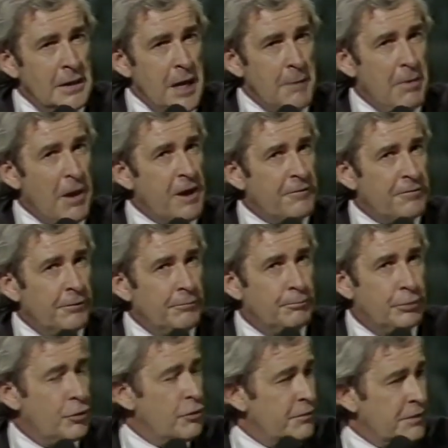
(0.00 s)
Apart from
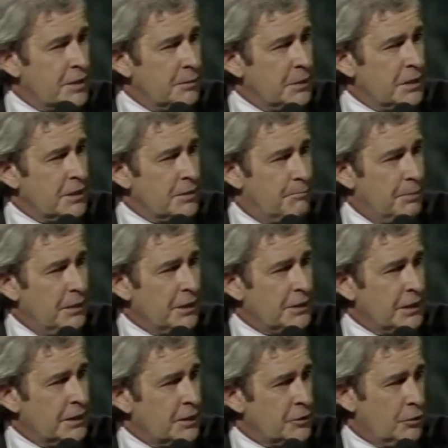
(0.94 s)
proving to me the
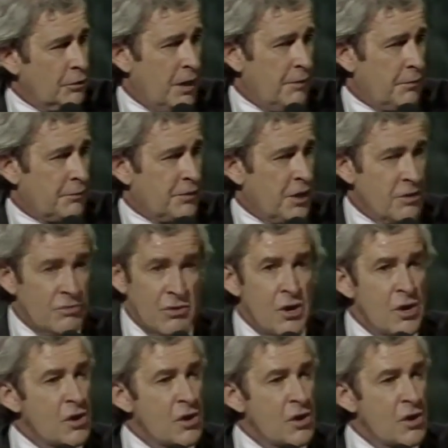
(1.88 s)
ability that you have of saying,